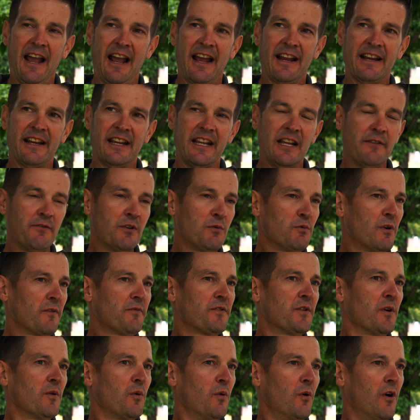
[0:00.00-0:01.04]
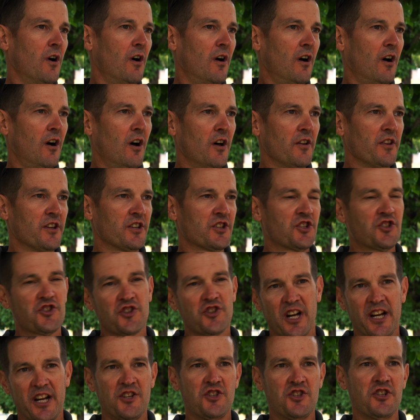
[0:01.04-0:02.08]
And even with the all the
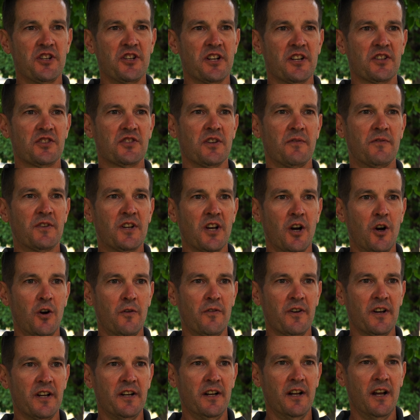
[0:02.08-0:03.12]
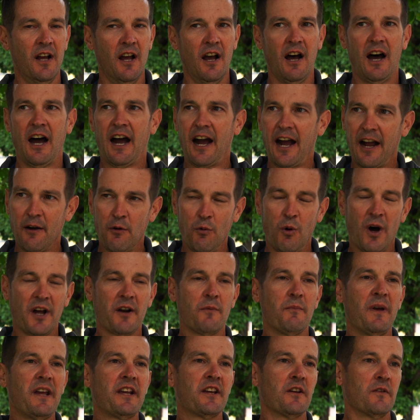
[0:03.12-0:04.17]
strangeness of COVID, I want
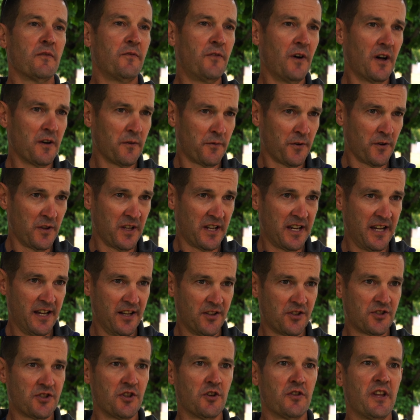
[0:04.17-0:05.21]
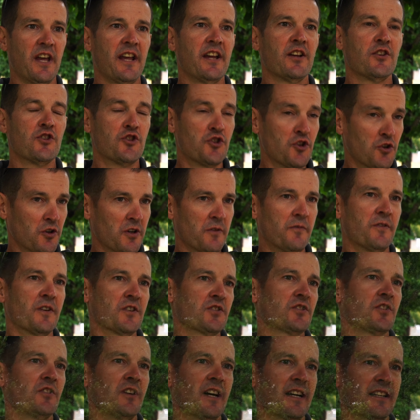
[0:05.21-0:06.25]
to make it fun for the kids so they enjoy
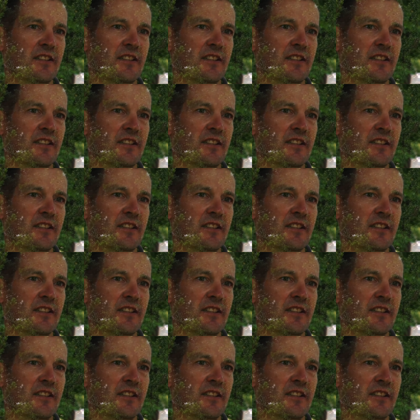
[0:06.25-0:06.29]
physical